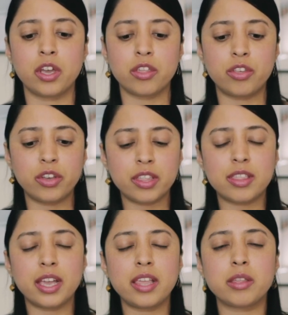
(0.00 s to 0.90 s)
So you can
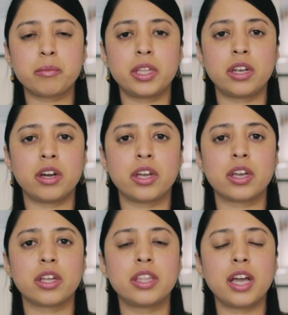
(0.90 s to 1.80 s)
say something
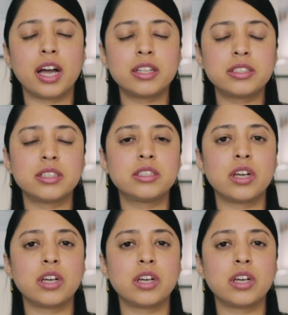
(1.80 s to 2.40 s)
like, the answers